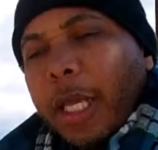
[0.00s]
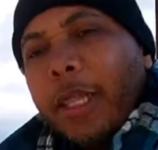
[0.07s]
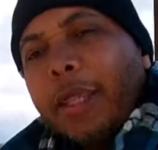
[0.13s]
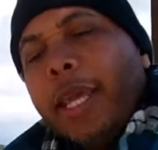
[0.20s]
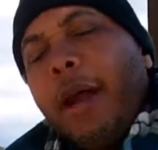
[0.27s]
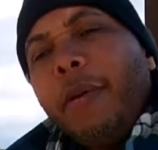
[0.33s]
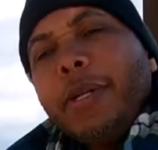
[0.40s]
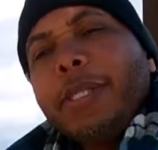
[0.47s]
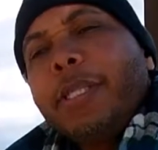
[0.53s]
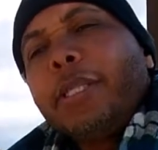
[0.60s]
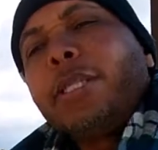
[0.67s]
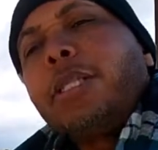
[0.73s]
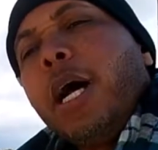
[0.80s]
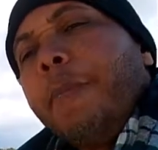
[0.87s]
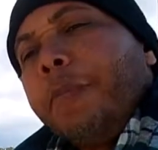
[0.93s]
There is
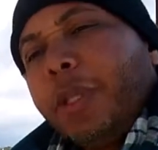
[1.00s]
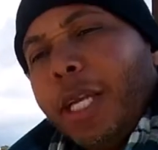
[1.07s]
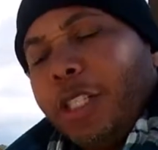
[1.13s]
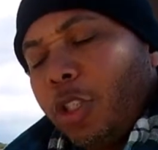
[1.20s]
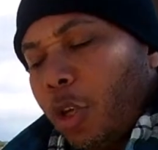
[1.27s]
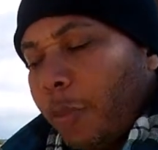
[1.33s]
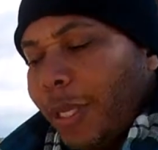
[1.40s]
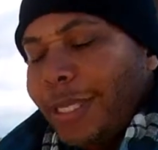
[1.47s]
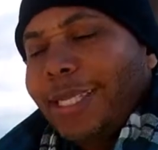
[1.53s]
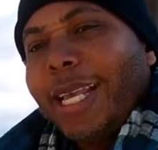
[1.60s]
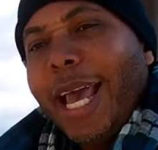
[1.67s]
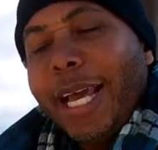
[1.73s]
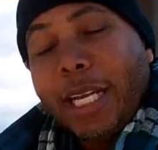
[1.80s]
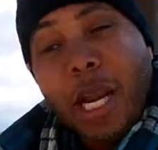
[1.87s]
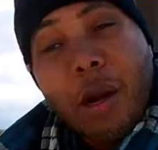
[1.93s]
something to be
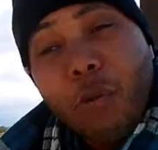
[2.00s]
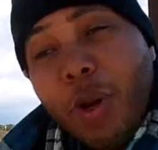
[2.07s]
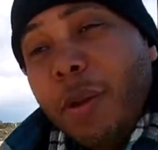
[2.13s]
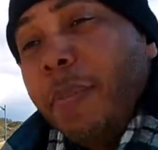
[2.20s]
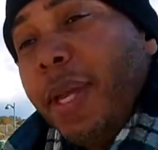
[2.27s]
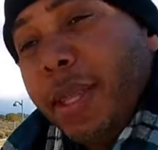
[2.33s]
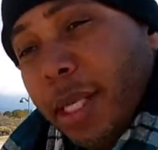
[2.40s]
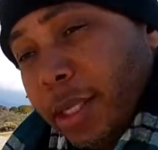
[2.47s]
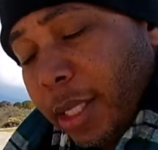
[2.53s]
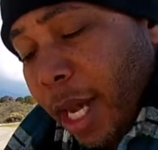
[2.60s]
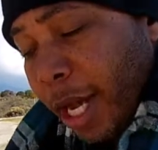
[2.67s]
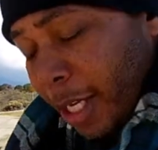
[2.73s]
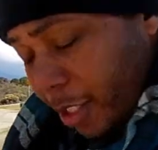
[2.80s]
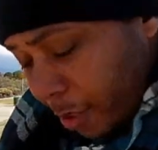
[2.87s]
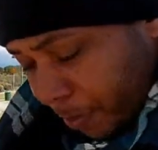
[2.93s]
said, and I really mean this,
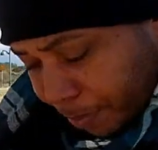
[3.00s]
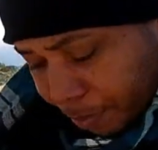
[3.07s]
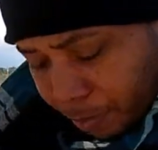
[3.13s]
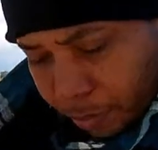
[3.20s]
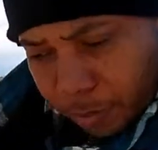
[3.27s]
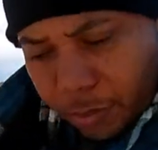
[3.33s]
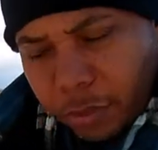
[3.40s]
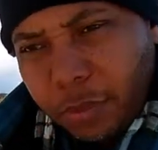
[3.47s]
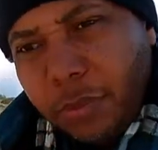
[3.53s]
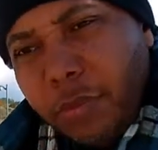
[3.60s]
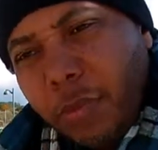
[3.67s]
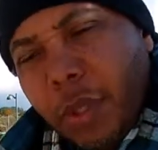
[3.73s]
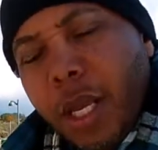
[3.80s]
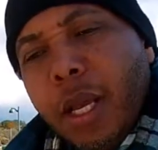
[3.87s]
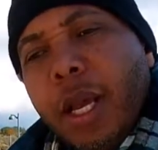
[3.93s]
guys.
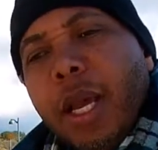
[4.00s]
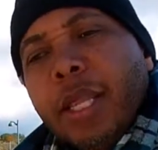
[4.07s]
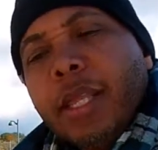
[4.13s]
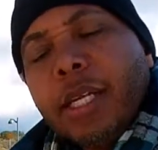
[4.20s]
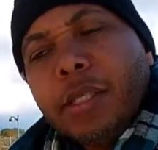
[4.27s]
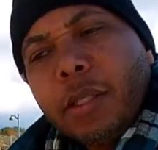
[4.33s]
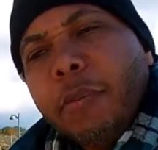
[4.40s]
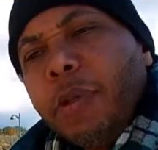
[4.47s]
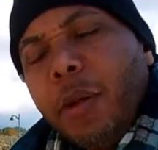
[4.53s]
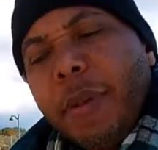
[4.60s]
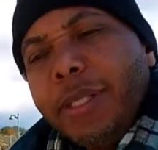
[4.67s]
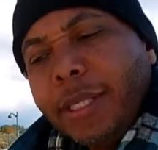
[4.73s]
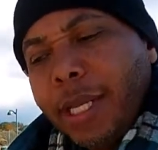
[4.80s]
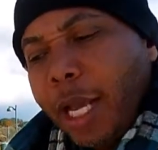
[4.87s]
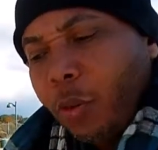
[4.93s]
There's something to be
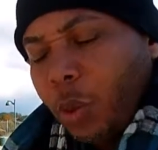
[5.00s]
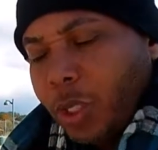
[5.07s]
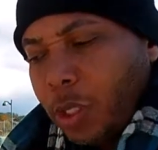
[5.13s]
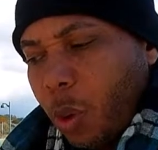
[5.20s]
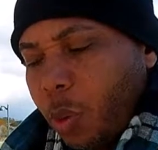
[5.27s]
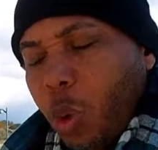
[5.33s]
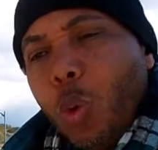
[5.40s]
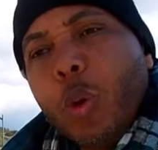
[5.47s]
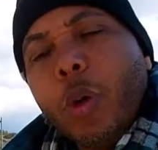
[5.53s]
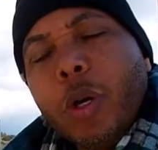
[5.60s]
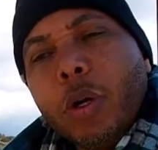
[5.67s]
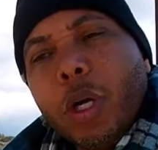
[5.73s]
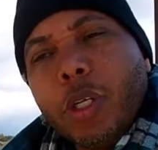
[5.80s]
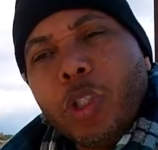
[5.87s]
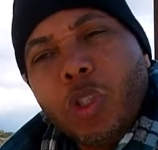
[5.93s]
said with someone who
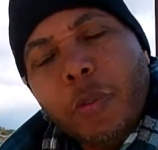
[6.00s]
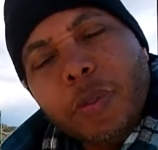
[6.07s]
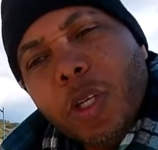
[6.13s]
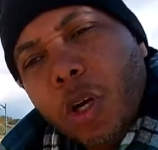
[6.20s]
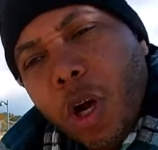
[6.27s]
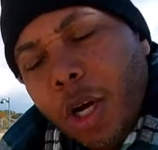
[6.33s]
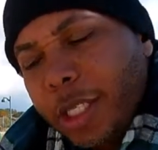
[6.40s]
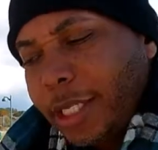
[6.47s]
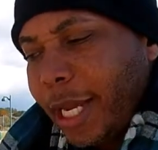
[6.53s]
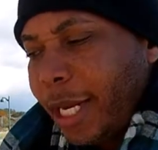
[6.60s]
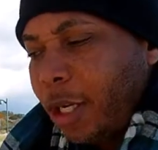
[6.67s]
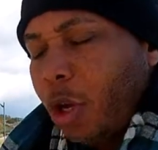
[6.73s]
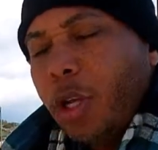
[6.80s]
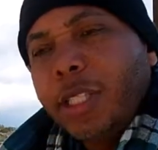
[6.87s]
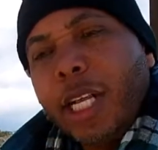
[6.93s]
consumes your
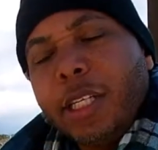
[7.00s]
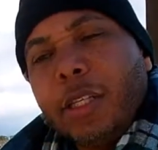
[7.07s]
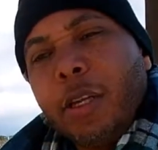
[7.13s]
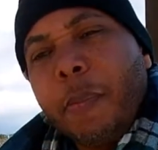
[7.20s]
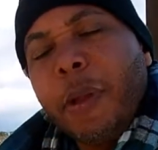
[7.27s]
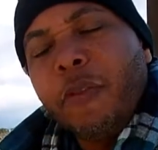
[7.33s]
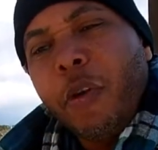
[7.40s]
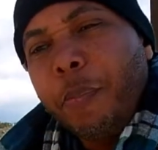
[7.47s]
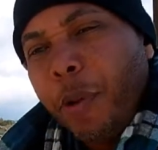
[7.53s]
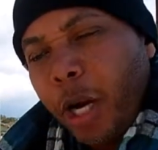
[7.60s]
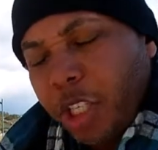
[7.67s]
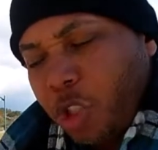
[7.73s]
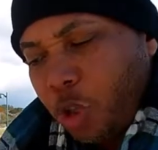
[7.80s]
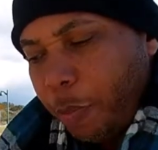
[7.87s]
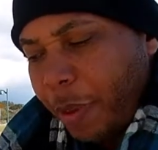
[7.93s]
content, looks at the beautiful
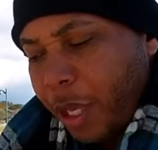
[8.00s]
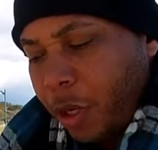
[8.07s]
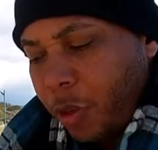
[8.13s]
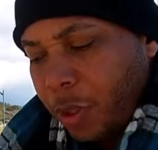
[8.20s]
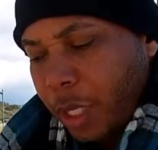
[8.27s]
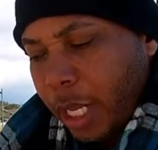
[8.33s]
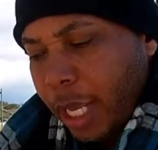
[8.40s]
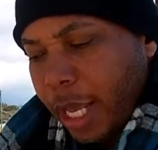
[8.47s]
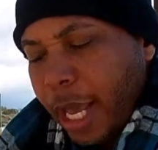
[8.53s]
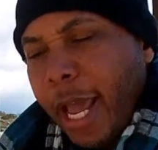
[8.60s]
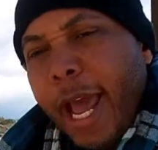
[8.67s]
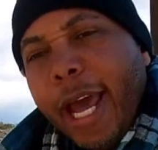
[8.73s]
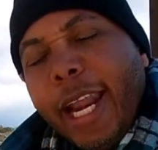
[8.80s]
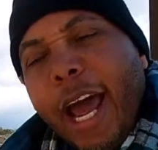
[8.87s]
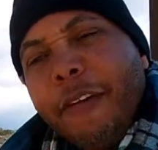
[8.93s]
projects you build,
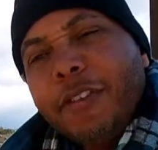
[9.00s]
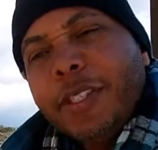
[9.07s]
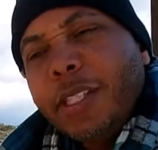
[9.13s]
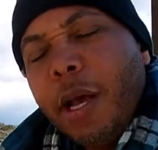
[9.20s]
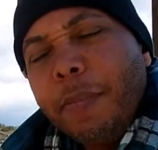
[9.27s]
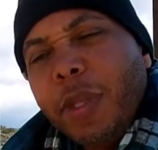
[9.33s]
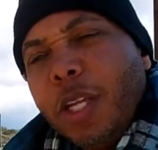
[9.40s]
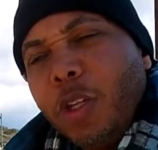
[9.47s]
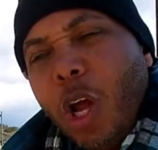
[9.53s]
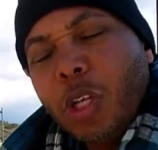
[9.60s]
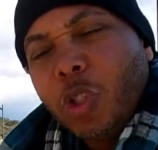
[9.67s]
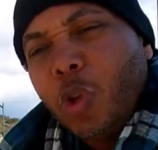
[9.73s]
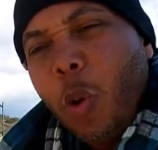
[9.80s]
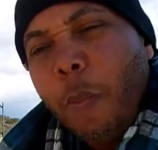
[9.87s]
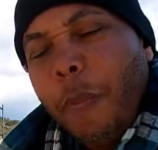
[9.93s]
and have something
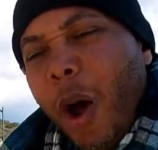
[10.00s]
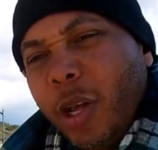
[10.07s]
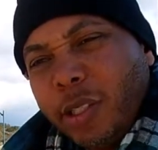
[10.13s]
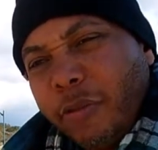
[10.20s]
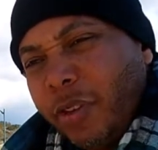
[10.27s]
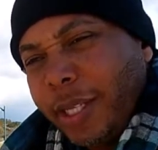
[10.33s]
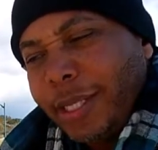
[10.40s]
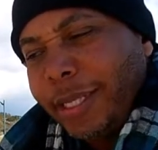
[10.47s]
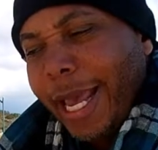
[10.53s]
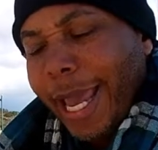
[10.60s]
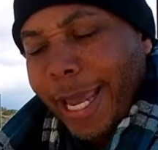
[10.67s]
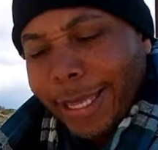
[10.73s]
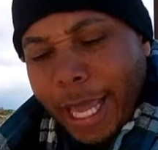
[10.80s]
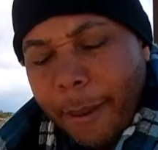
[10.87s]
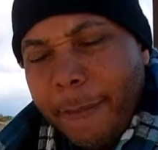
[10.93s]
not so positive to say.
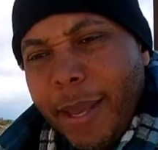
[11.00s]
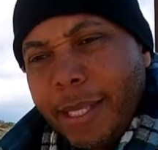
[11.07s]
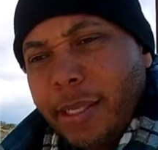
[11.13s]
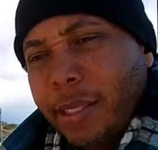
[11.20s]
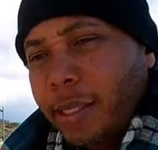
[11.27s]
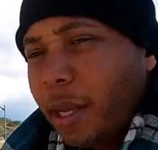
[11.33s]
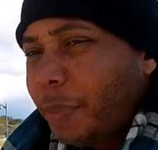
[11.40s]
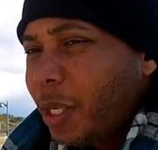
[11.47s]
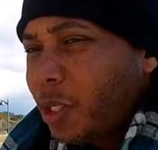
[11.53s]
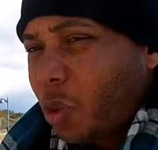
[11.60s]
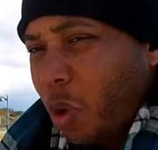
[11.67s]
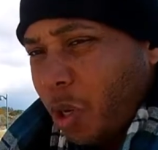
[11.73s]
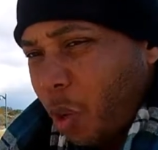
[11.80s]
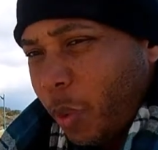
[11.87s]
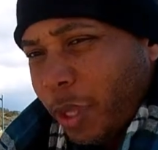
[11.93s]
That means something's
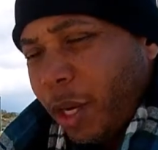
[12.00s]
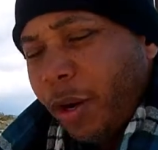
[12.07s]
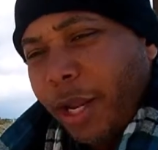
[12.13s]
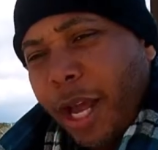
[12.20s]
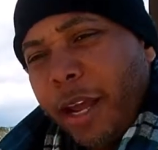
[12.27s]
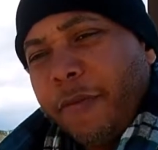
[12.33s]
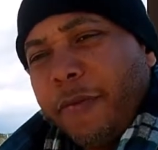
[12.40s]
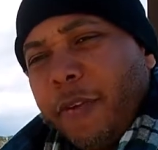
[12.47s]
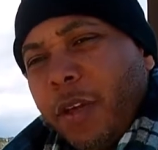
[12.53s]
going on with their life.